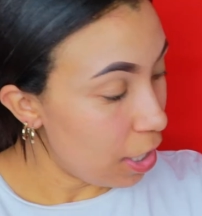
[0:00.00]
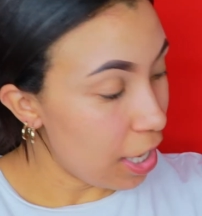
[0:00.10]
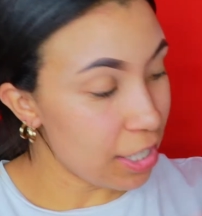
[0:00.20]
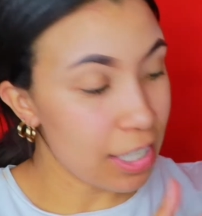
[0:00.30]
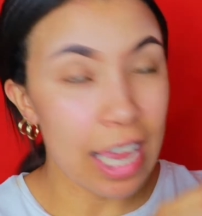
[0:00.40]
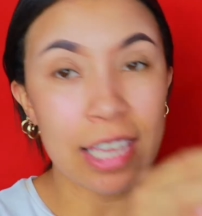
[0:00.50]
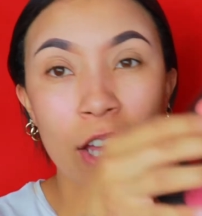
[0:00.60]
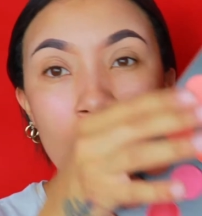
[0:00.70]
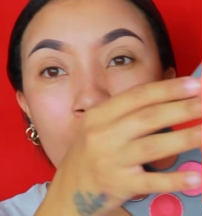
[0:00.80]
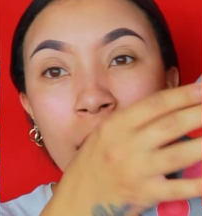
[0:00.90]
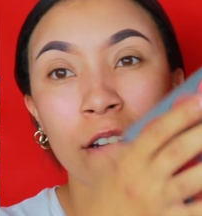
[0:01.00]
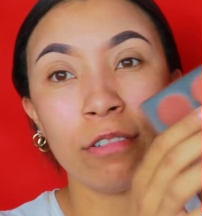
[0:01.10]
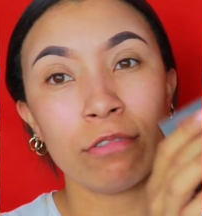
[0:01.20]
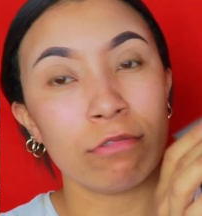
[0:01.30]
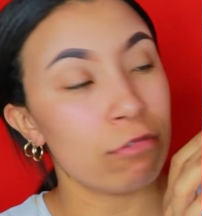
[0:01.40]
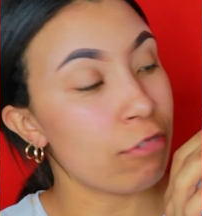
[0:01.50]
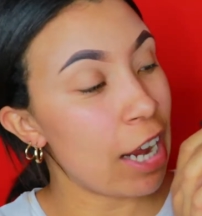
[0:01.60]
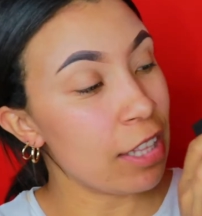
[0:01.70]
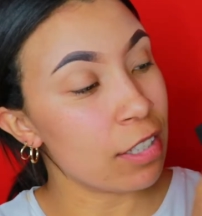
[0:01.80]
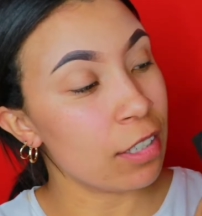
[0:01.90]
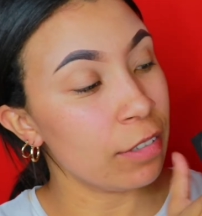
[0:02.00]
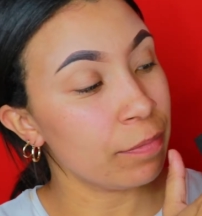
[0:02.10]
let's take a red.